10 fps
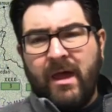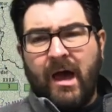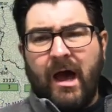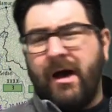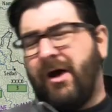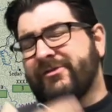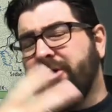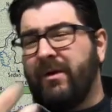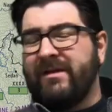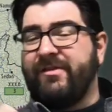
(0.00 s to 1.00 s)
uh, also
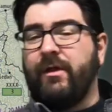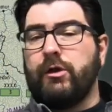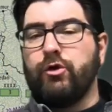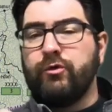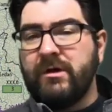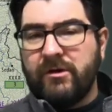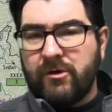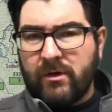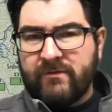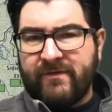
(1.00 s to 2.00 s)
known as the
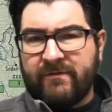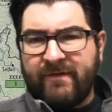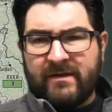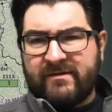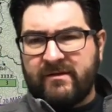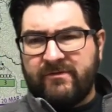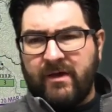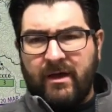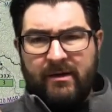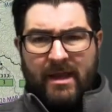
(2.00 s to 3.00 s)
Ludendorff Offensive,
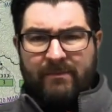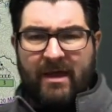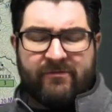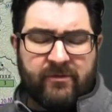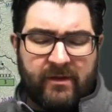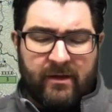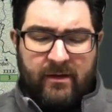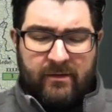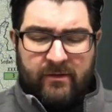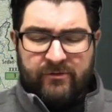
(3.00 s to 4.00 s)
uh, named after the, uh,
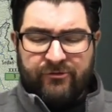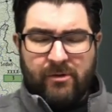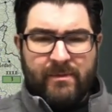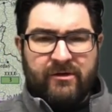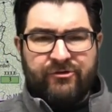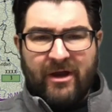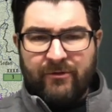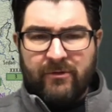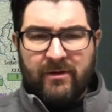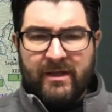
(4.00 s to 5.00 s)
the German
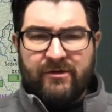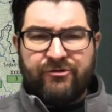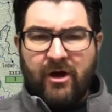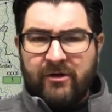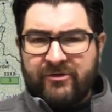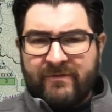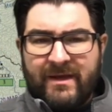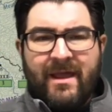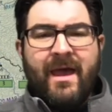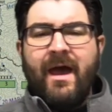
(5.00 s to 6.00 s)
general in charge of it.